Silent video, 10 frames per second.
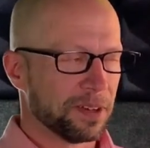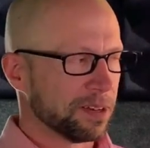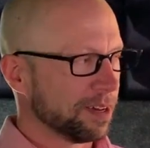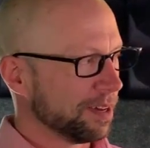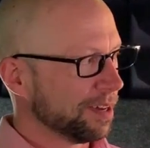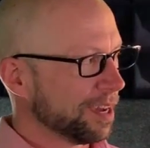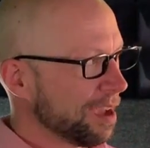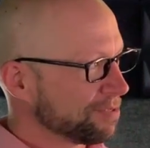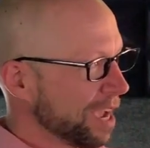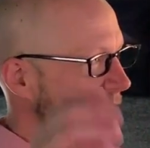
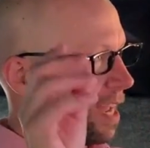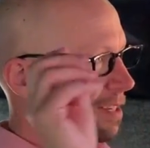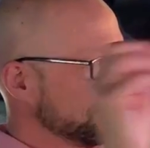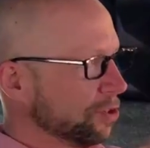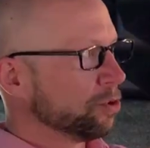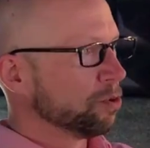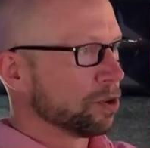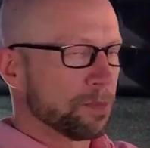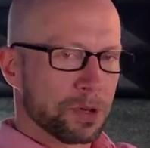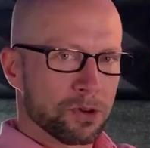I've got 2
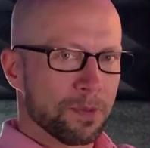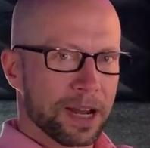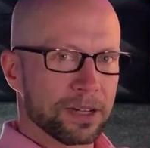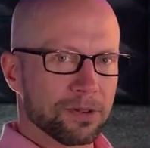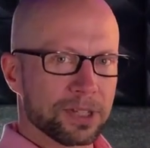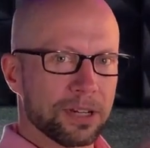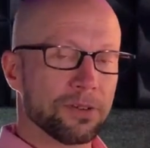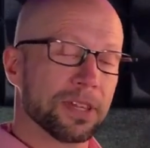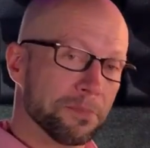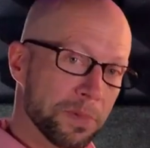computer monitors here
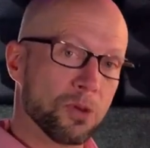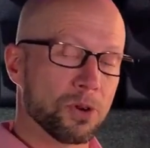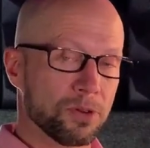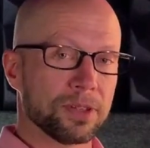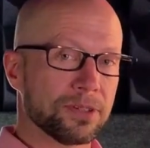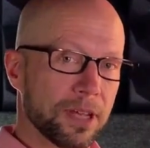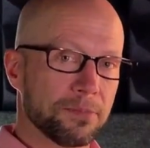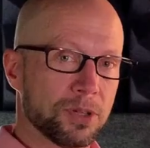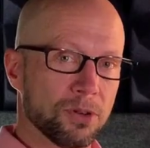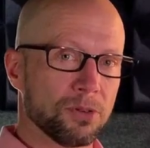that mirror the same
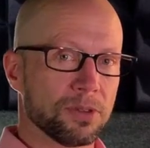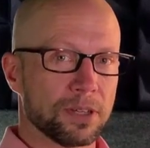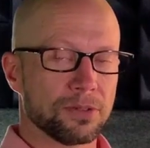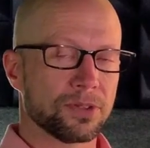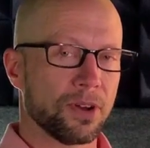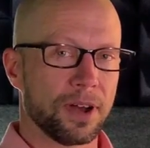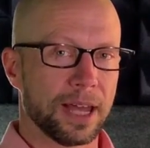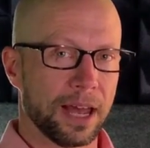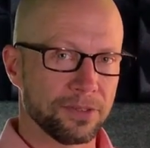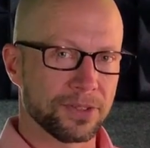2 that you saw
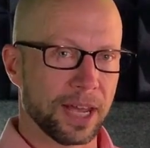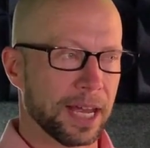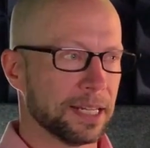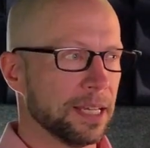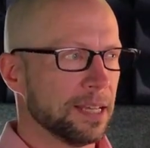outside.